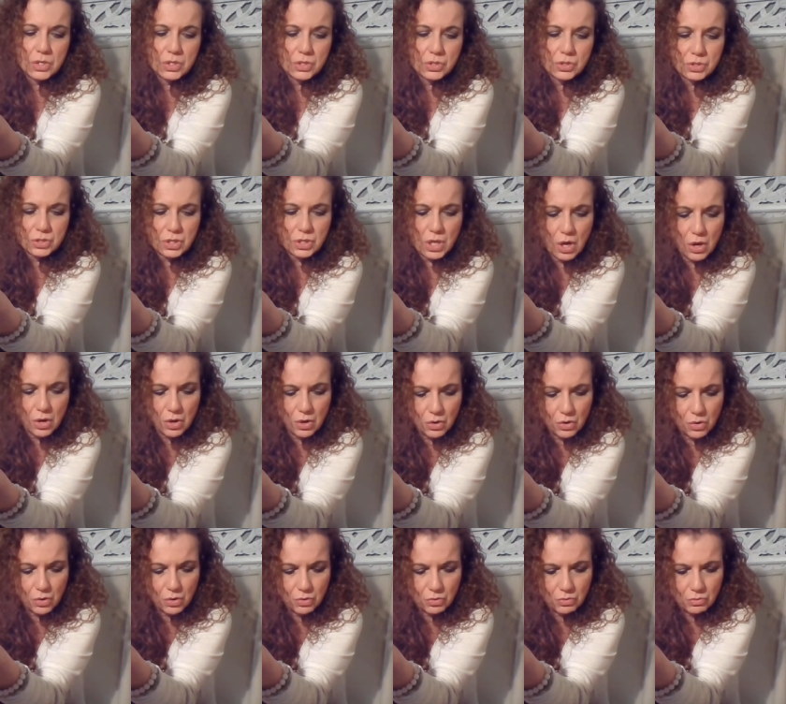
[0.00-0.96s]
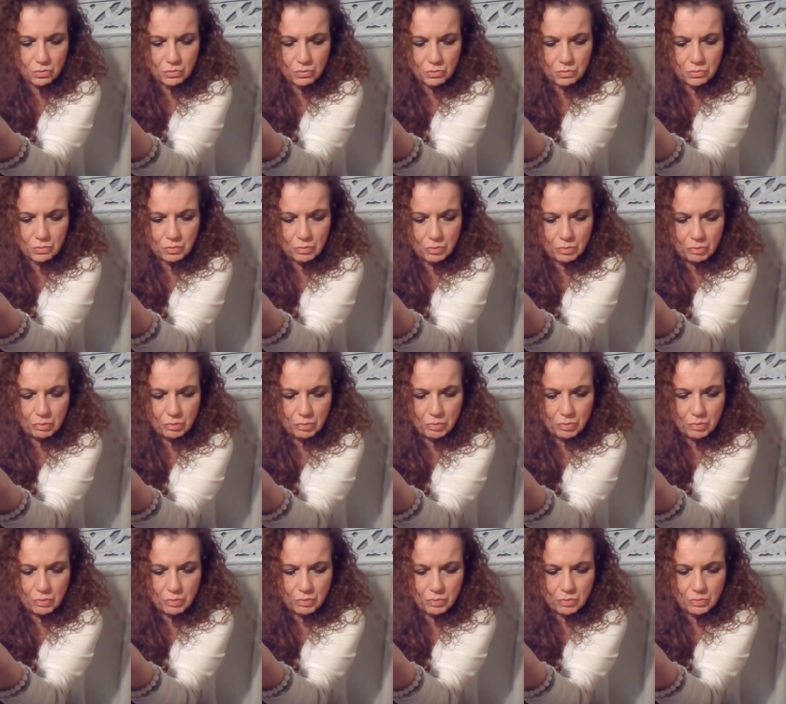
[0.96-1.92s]
So
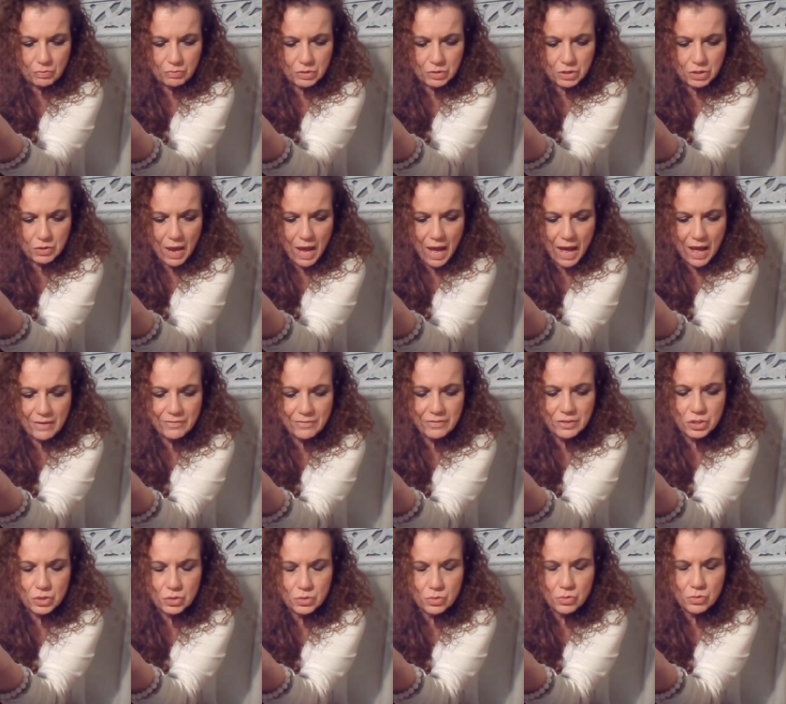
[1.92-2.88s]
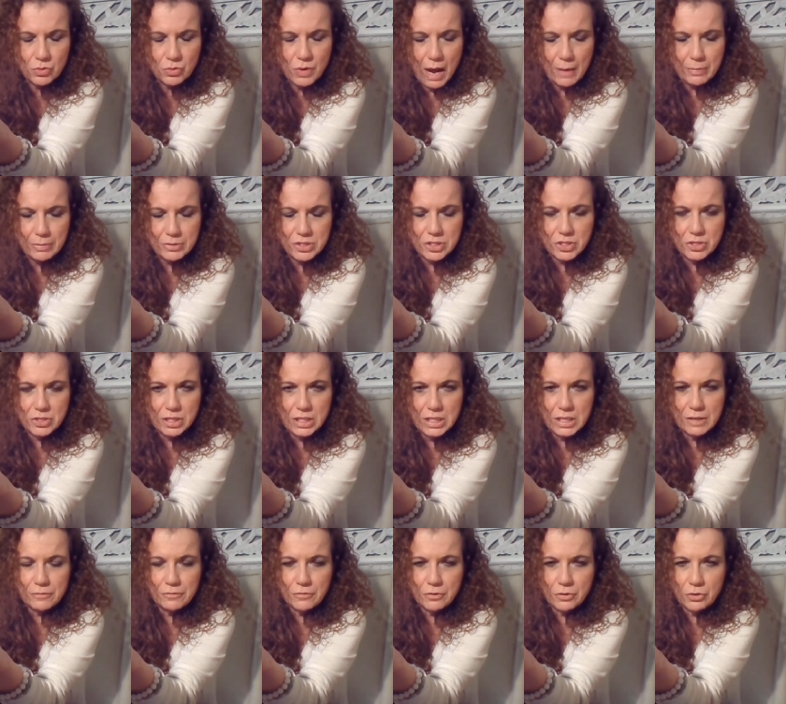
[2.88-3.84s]
you have a new
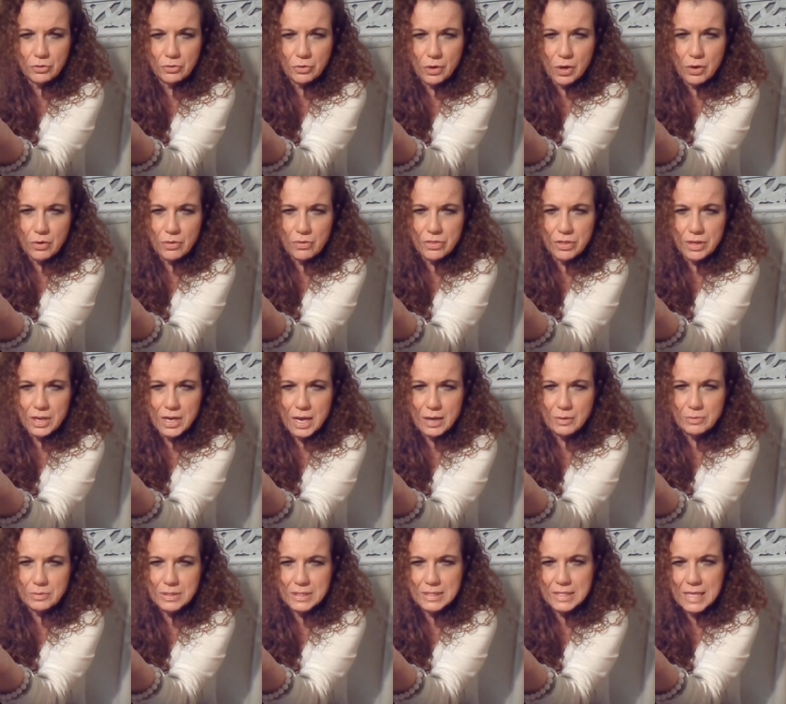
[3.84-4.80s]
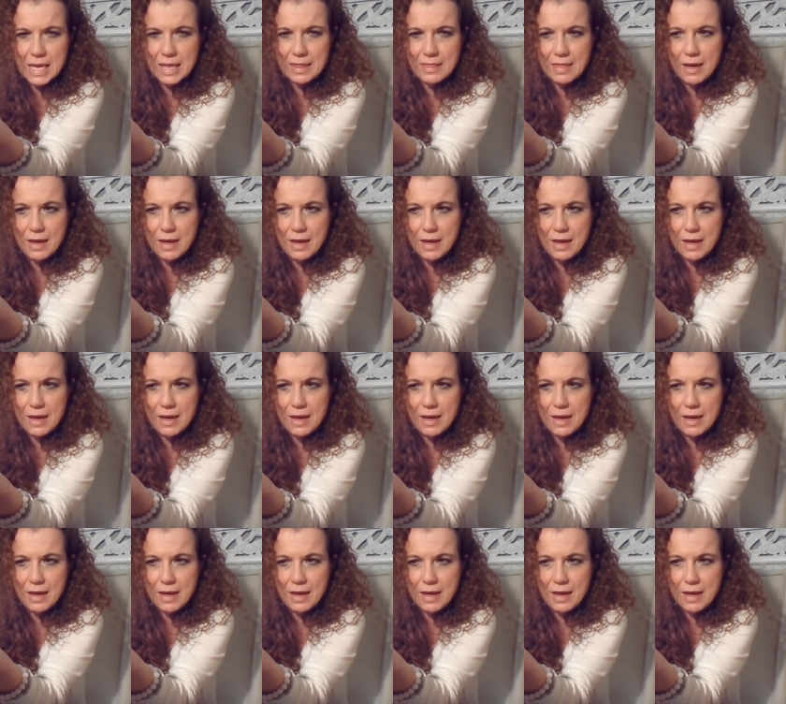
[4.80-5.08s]
opportunity for growth. And I would say